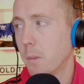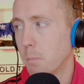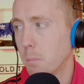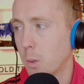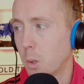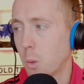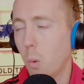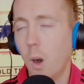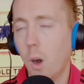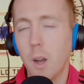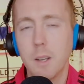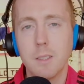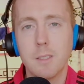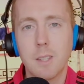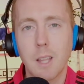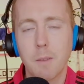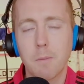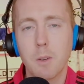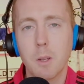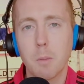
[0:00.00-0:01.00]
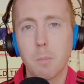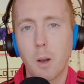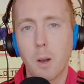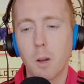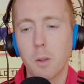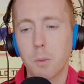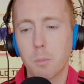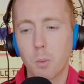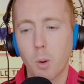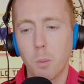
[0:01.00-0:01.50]
Maguire is definitely
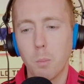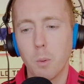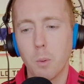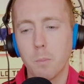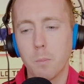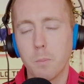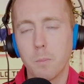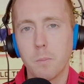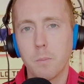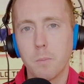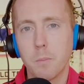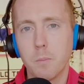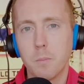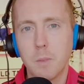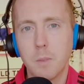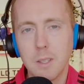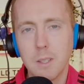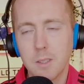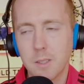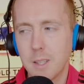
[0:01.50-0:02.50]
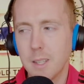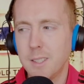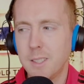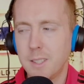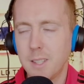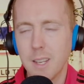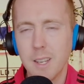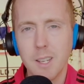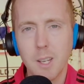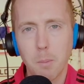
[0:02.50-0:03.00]
part of the problem. These, these
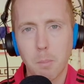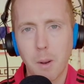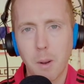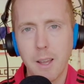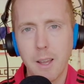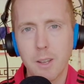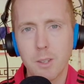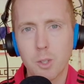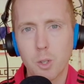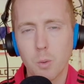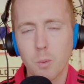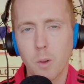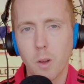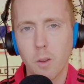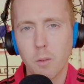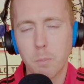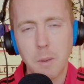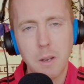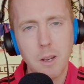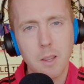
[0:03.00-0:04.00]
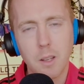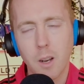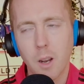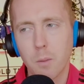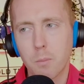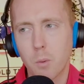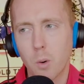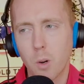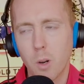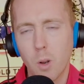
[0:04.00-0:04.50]
senior players who have been at the
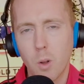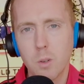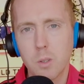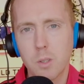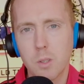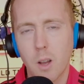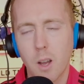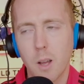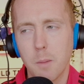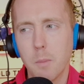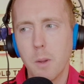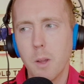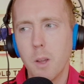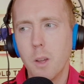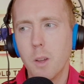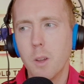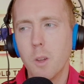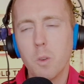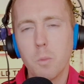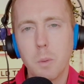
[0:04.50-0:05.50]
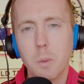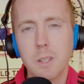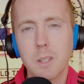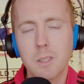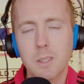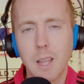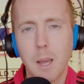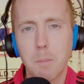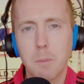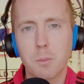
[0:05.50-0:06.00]
club for a long time, who've been
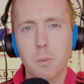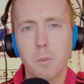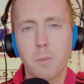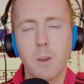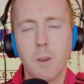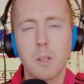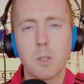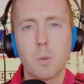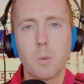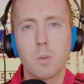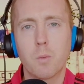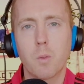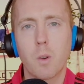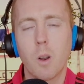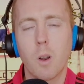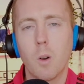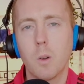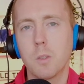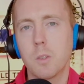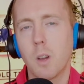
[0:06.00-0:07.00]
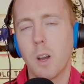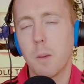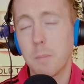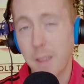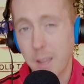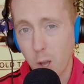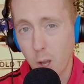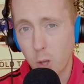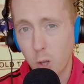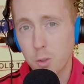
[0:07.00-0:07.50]
established professionals for a long time,
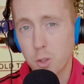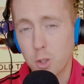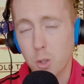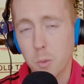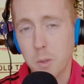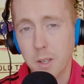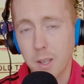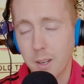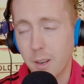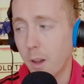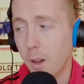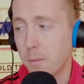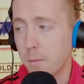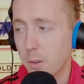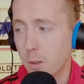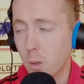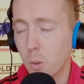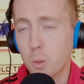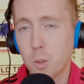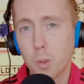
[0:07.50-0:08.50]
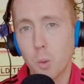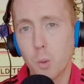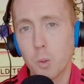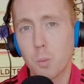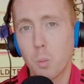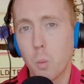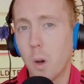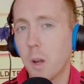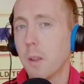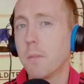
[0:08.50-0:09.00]
they aren't doing enough, and Luke
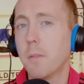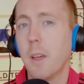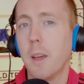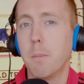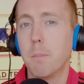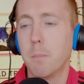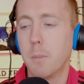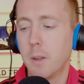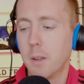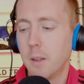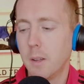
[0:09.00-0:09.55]
Shaw's one of them.